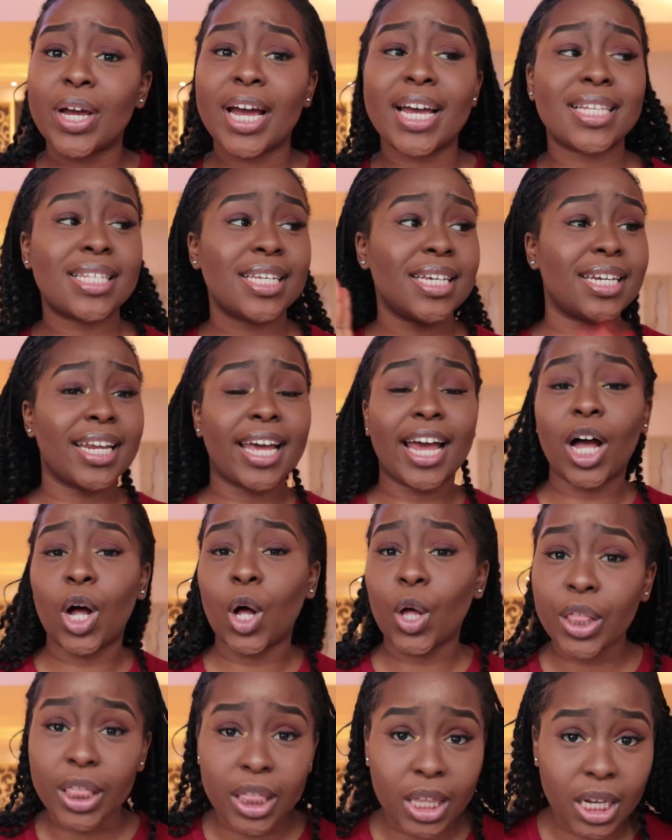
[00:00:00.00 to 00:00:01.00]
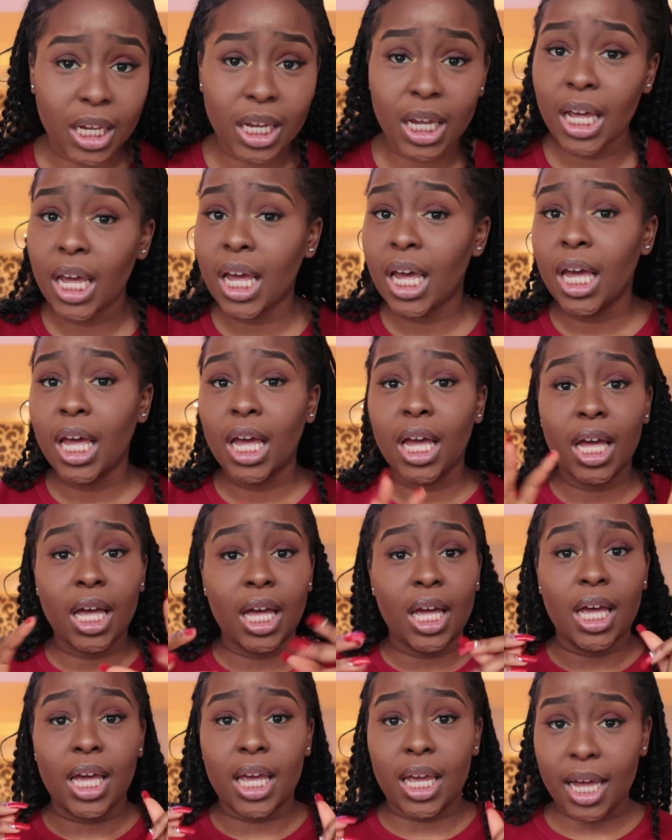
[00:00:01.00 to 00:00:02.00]
you guys, eat healthy.
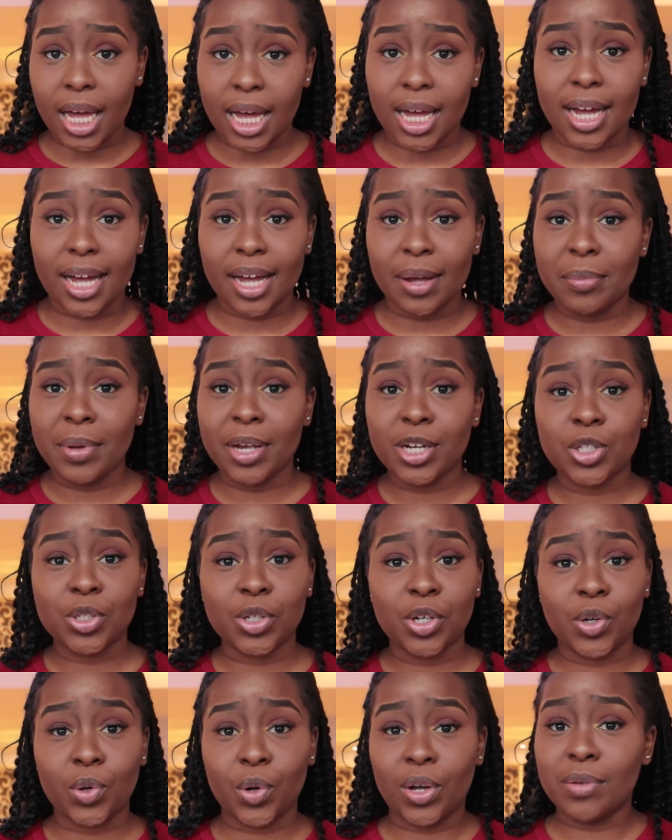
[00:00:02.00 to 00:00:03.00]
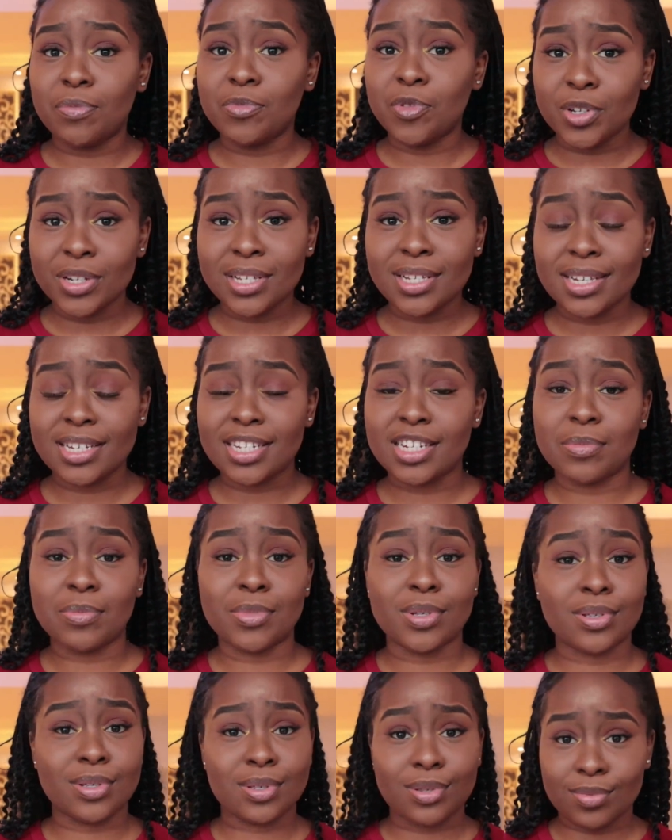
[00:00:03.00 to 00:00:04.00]
Yeah, make sure your immune
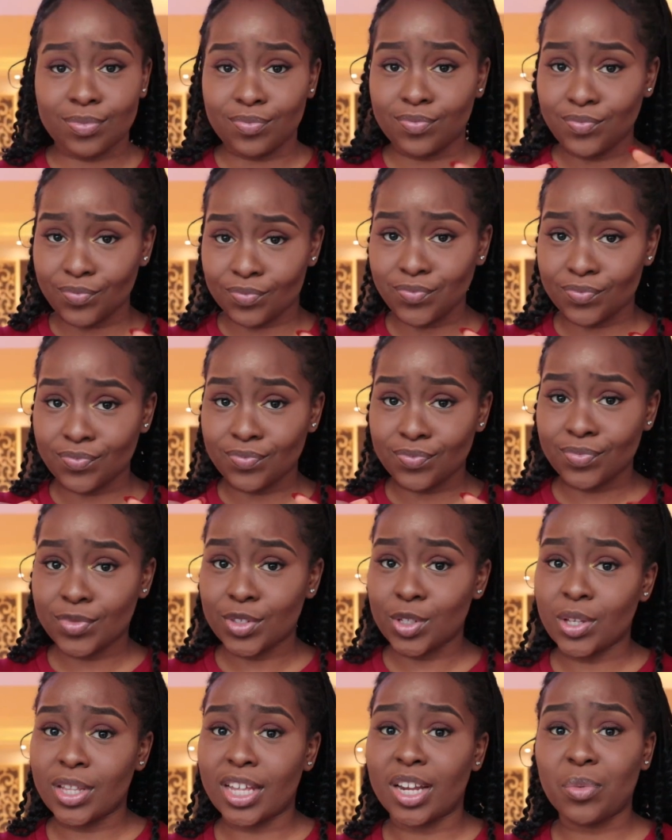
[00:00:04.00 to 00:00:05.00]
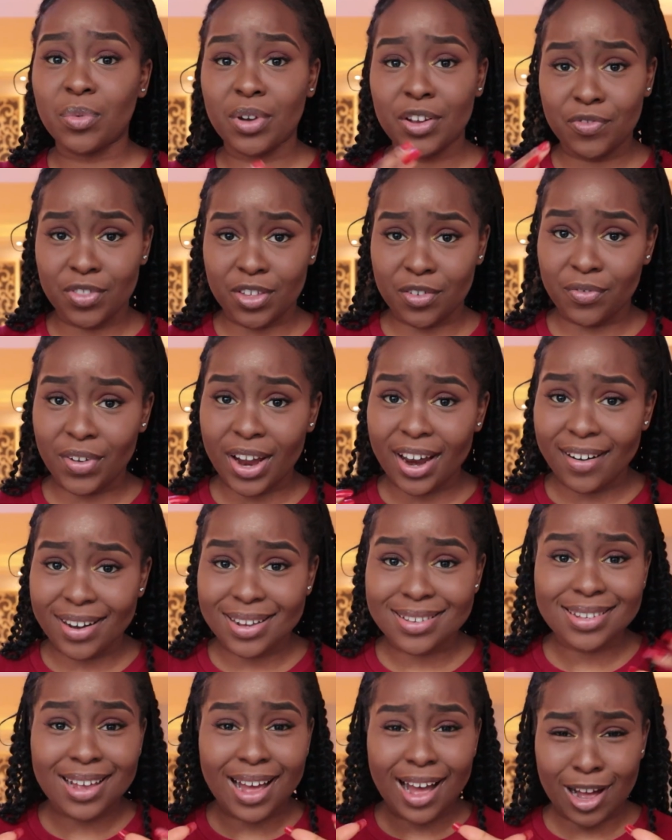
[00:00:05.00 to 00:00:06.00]
system is, so that if the
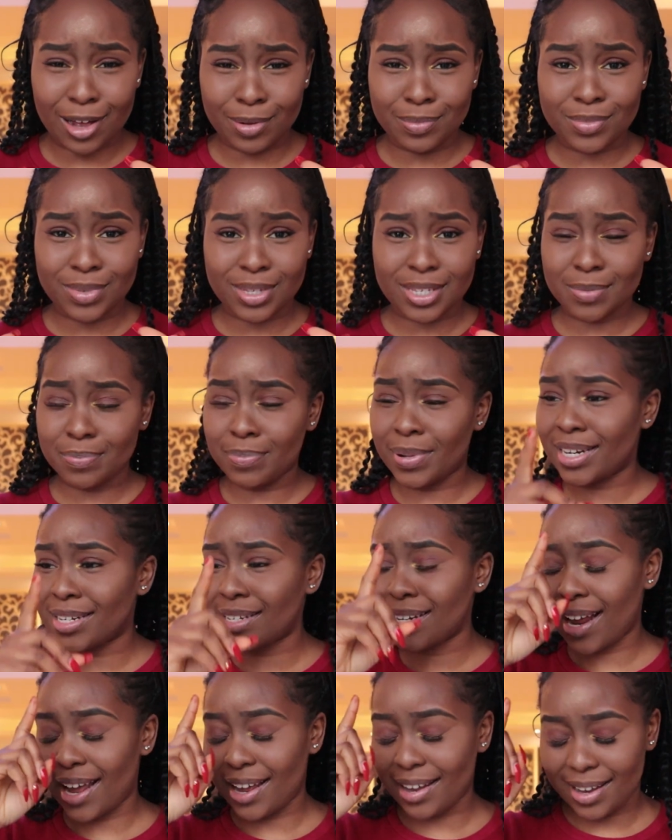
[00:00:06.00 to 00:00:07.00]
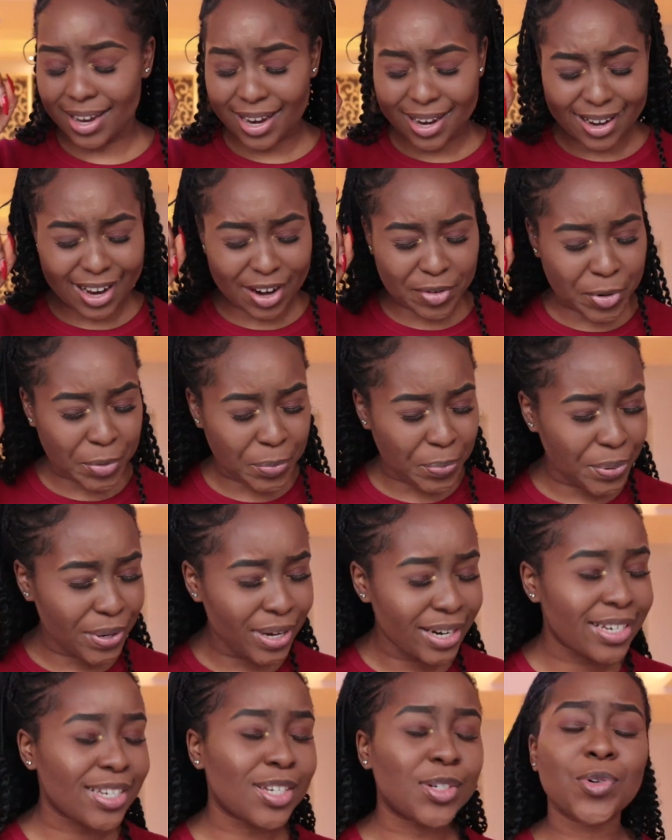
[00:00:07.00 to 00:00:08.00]
virus comes, but again I
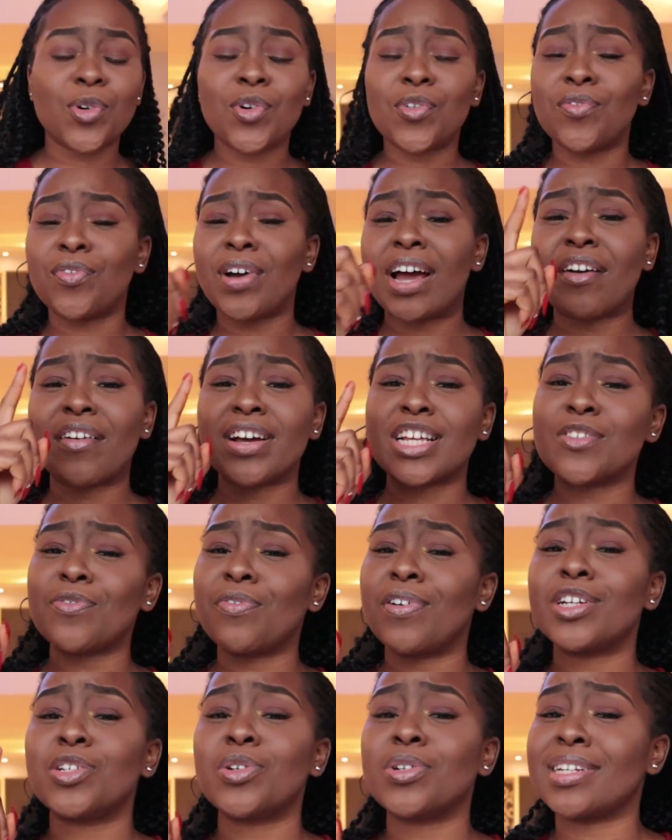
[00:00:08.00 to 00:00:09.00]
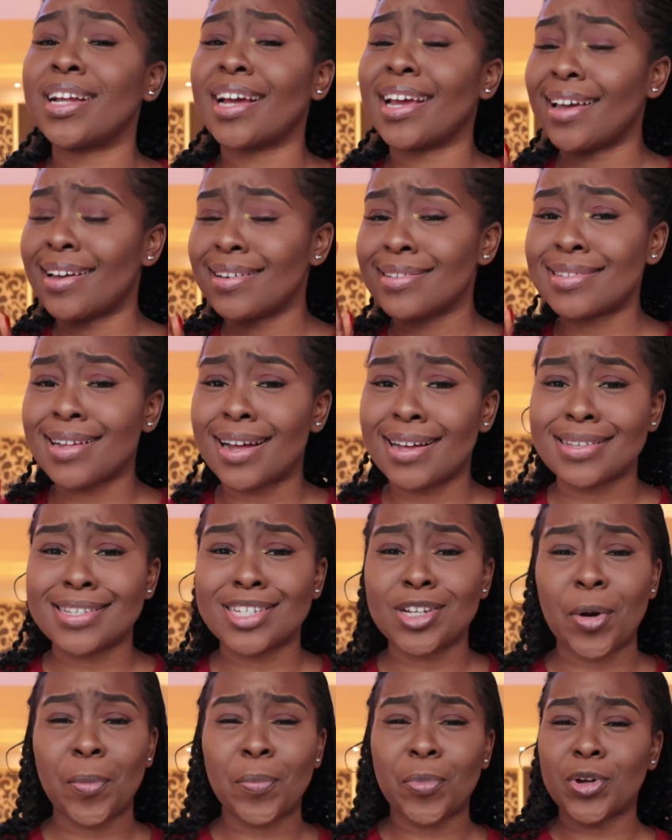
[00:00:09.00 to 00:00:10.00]
repeat, no virus fashioned against us shall